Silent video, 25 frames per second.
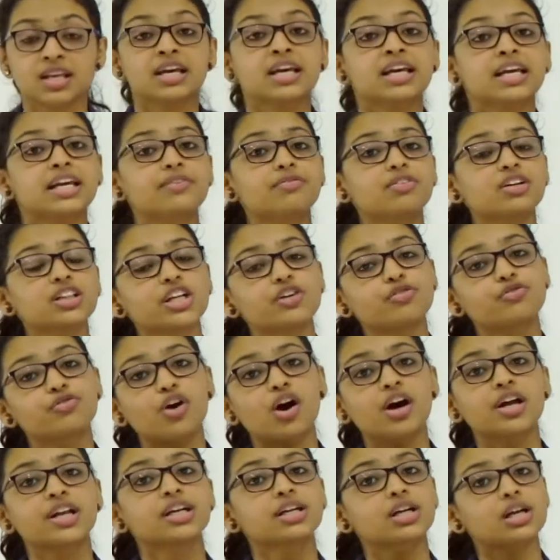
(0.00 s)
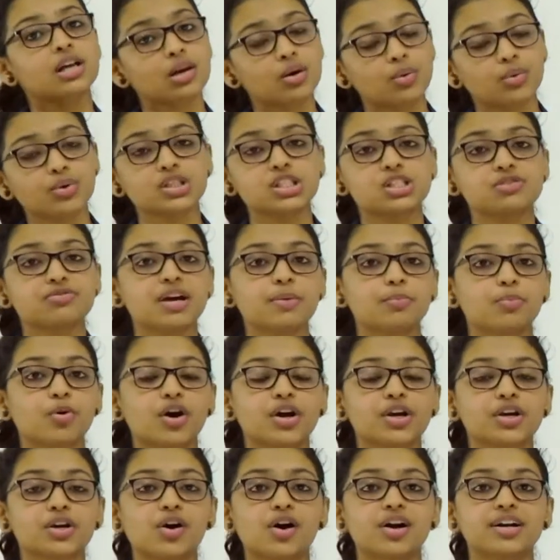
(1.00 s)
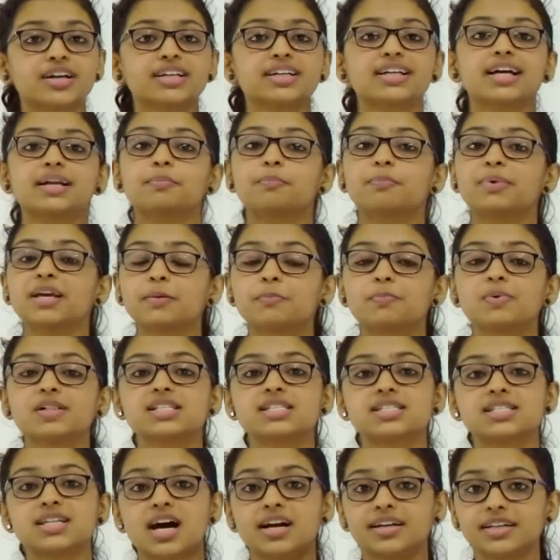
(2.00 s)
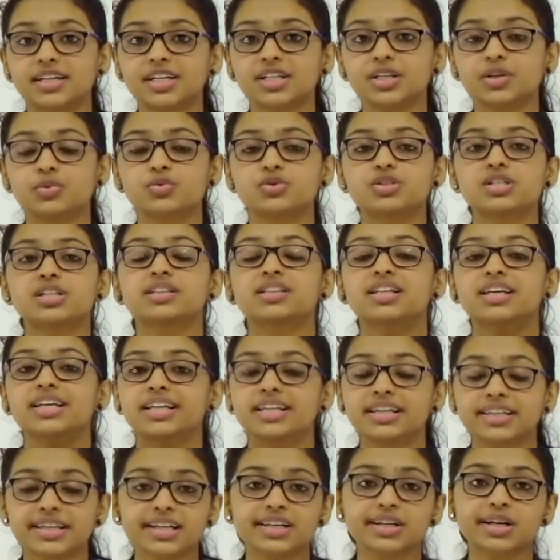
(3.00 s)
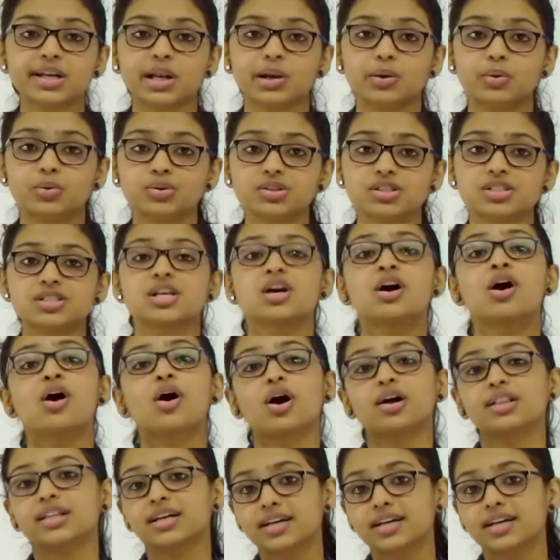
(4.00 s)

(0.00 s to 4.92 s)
Even the foreign clothes were boycotted and people started using the Indian clothes or the